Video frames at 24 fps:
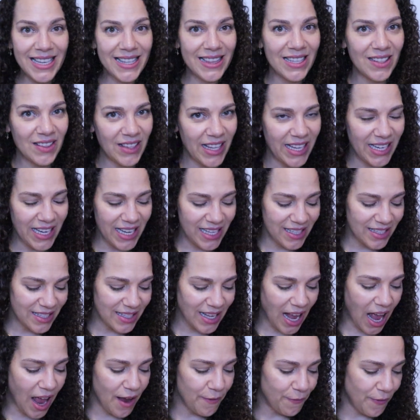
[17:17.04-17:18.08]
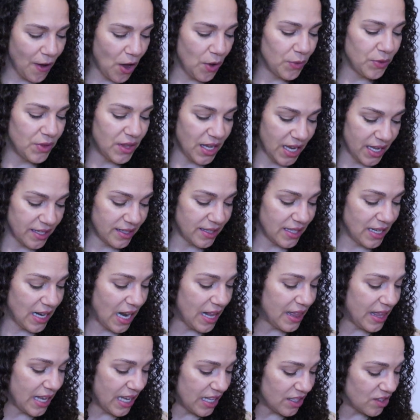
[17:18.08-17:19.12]
in the linens, I found this, and
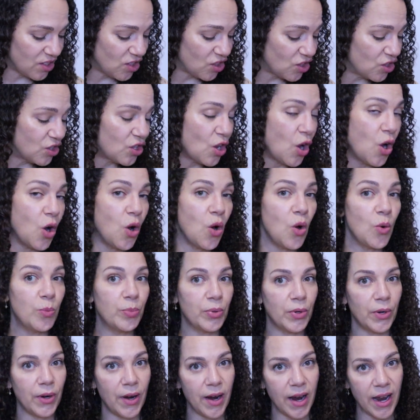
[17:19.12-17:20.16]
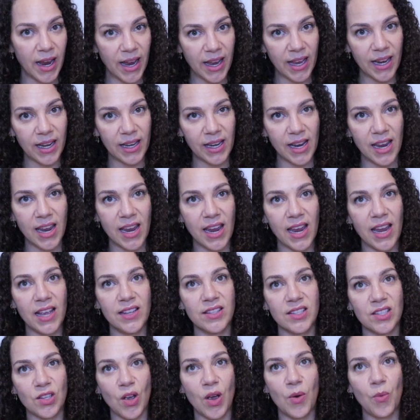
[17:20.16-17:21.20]
I think it's so pretty.
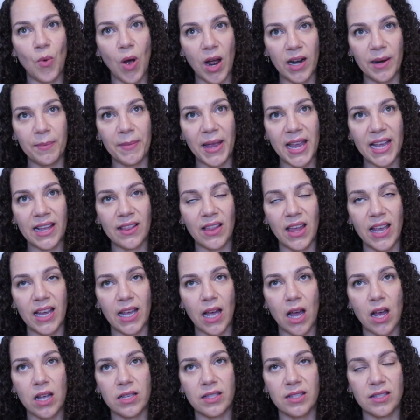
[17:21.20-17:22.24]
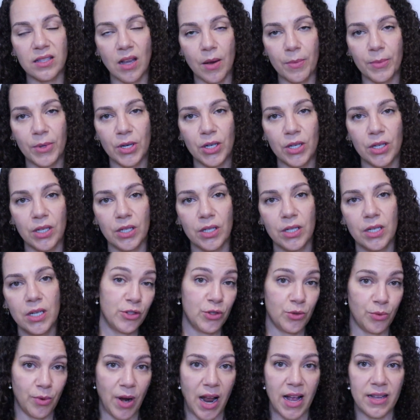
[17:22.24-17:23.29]
And so I want to make like a summer
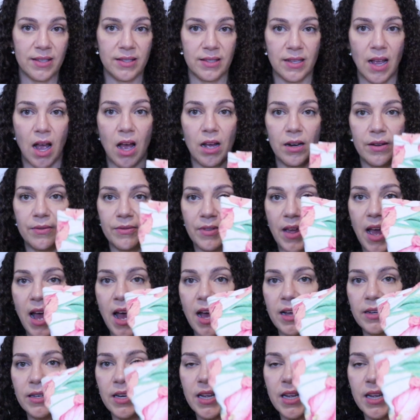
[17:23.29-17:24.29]
dress out of that.